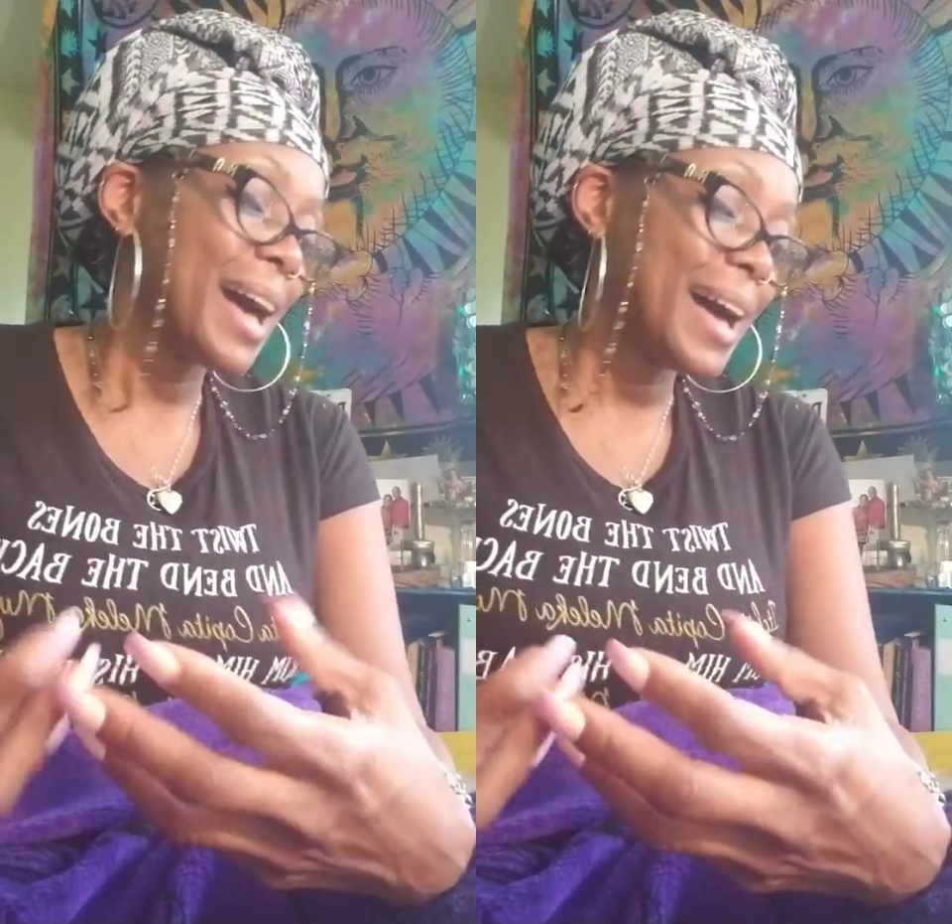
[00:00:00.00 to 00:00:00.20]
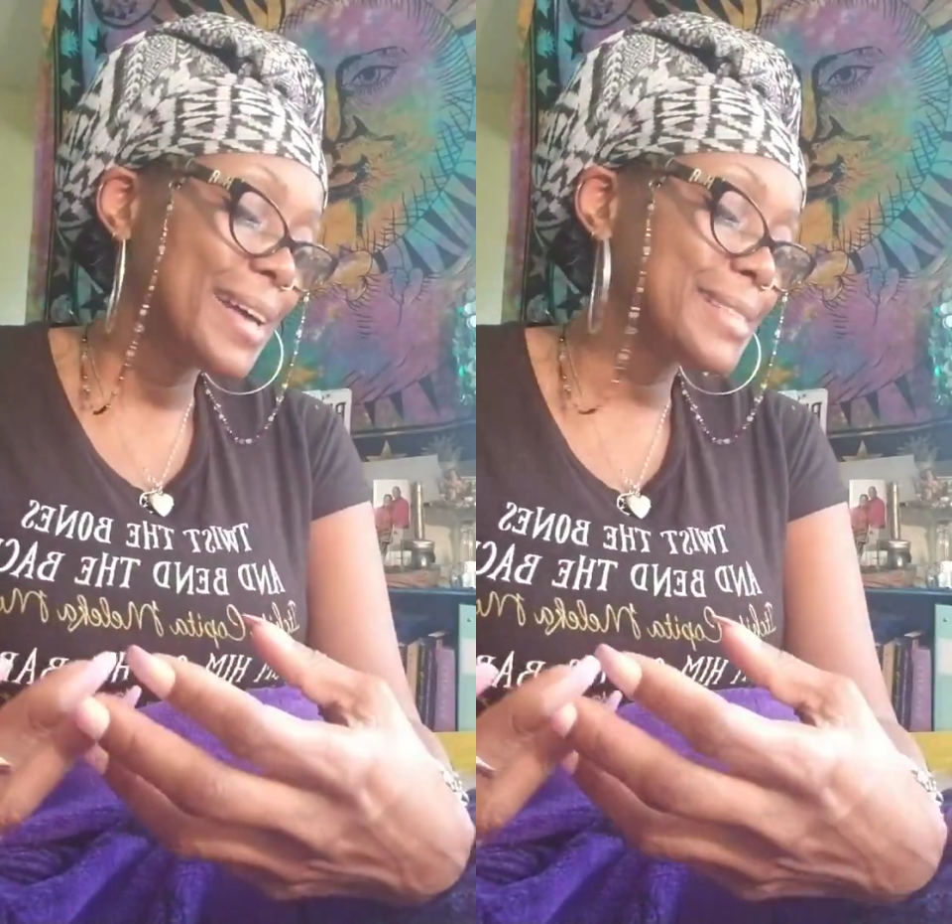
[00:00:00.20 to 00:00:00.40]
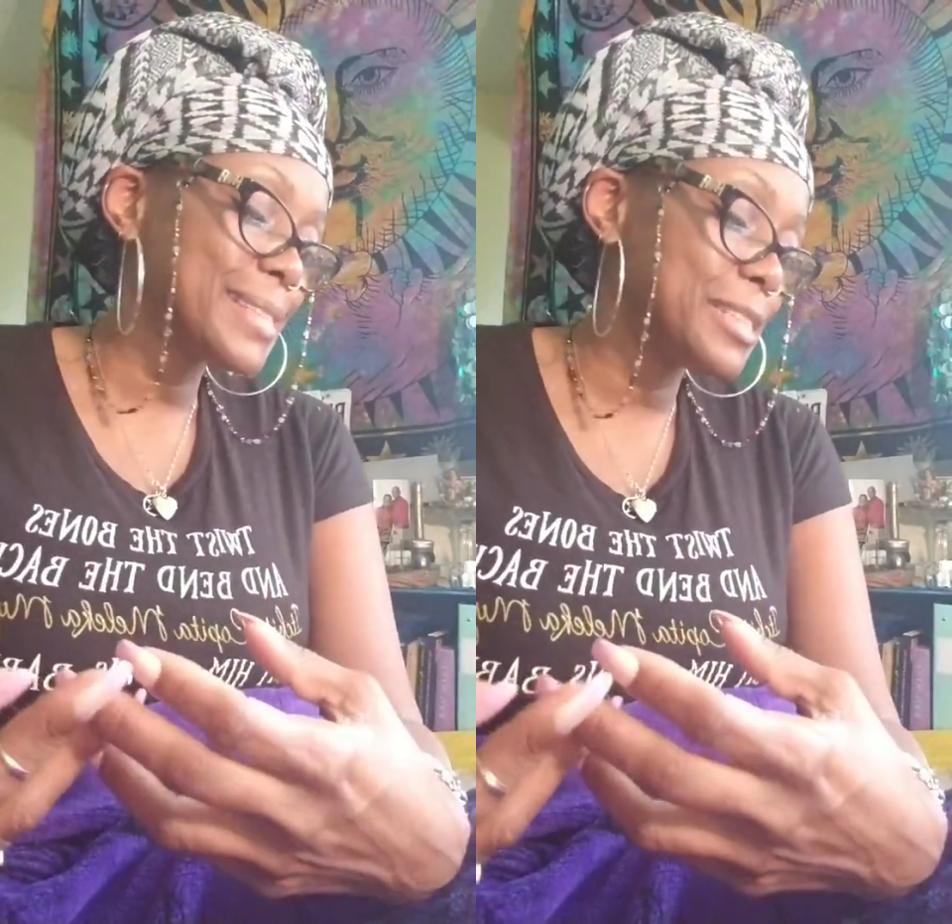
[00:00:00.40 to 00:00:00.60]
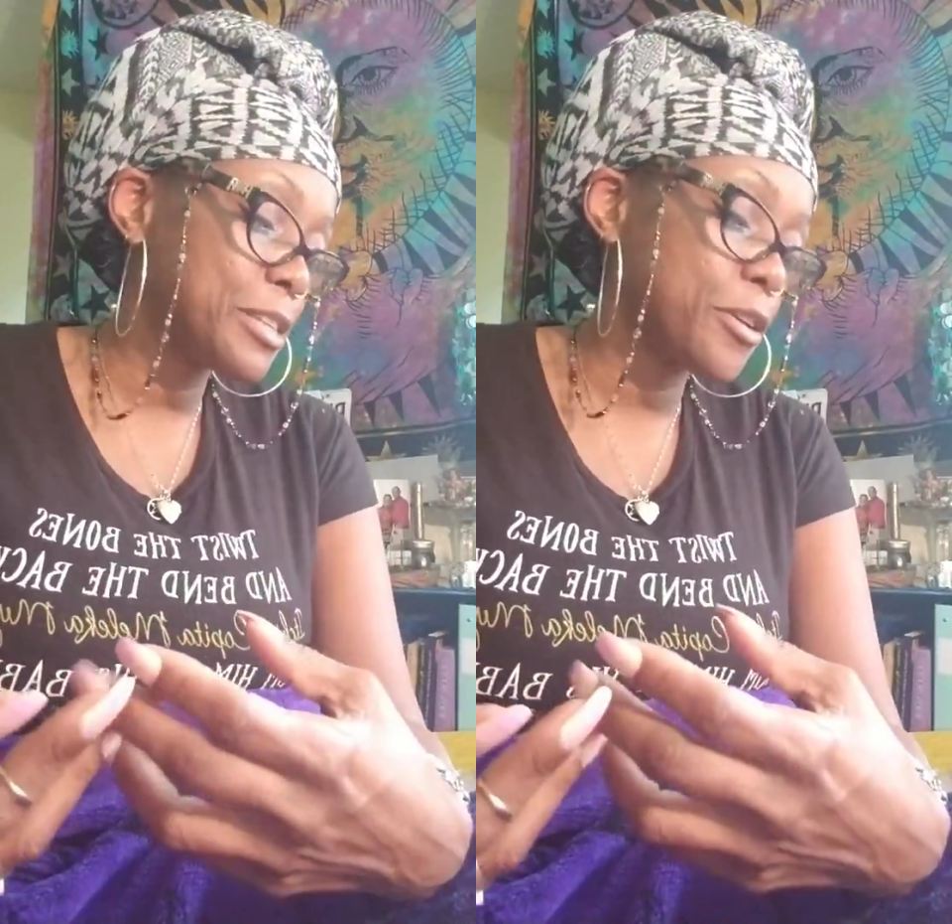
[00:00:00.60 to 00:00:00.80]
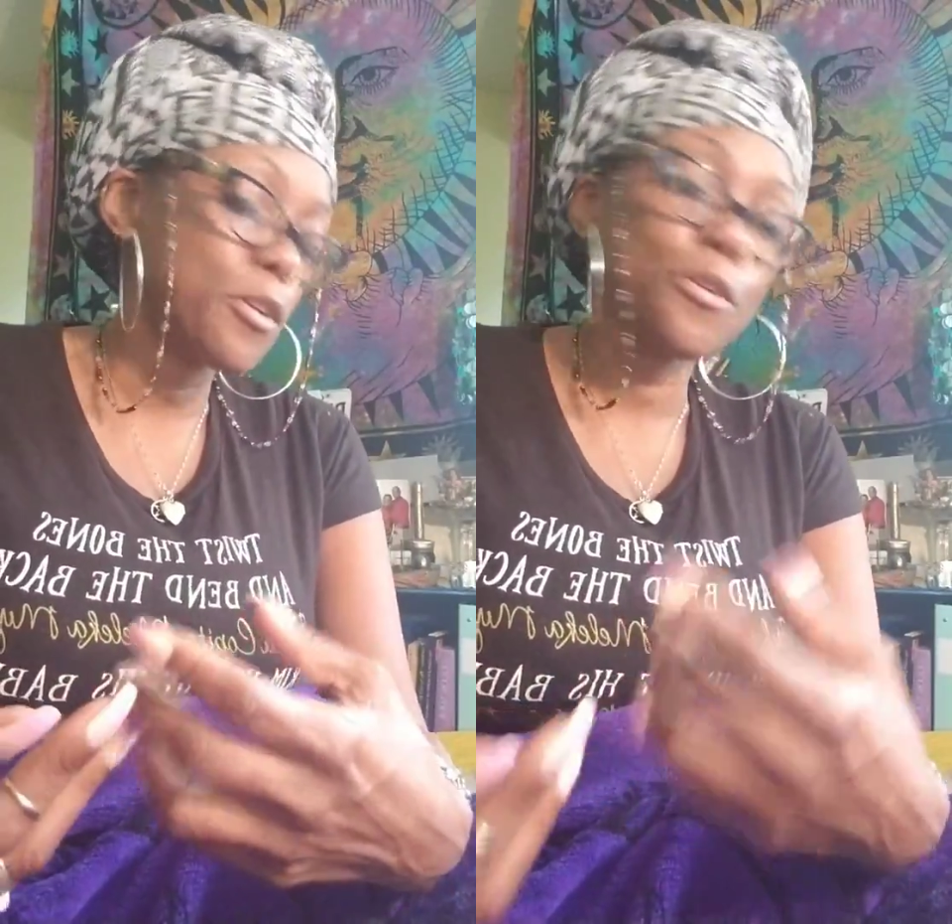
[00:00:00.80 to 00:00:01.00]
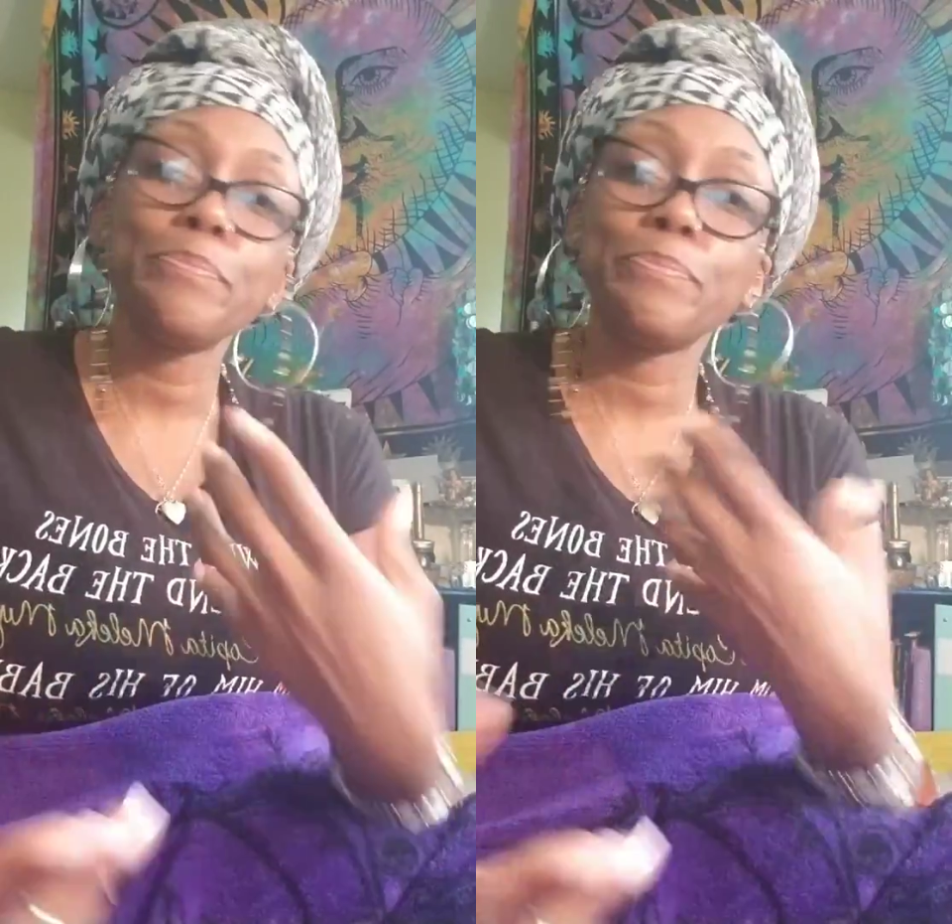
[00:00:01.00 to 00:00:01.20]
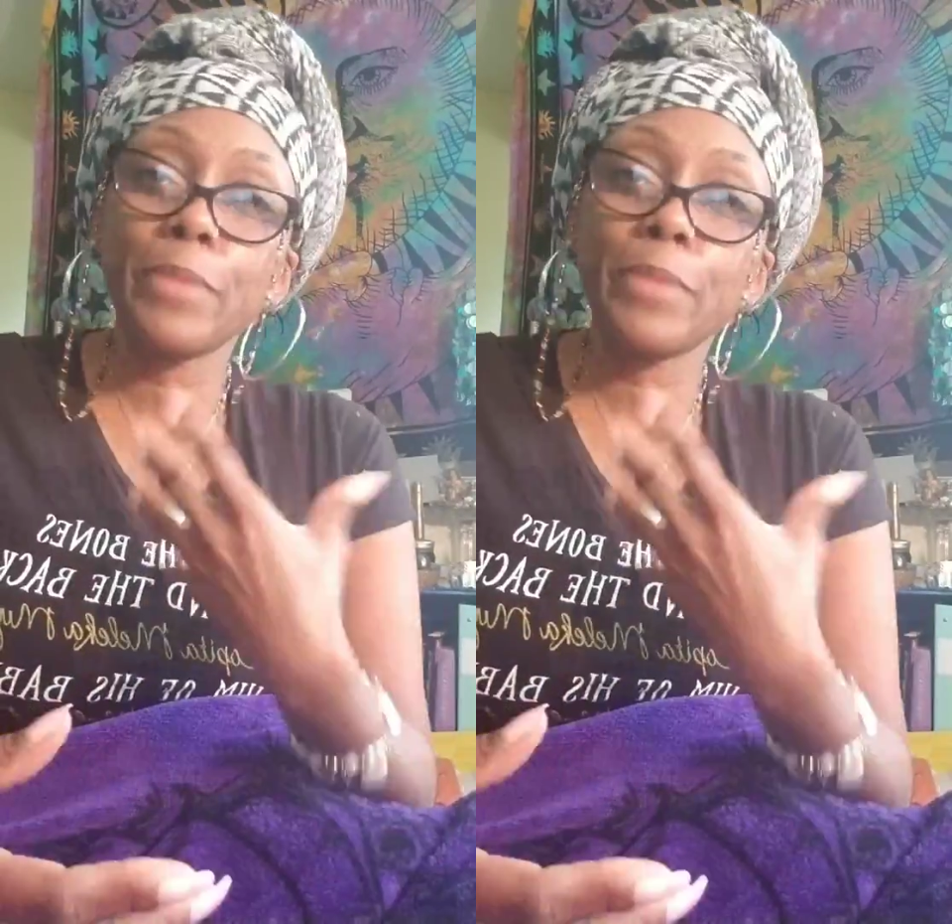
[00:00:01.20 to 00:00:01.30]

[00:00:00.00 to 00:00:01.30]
I see tarot,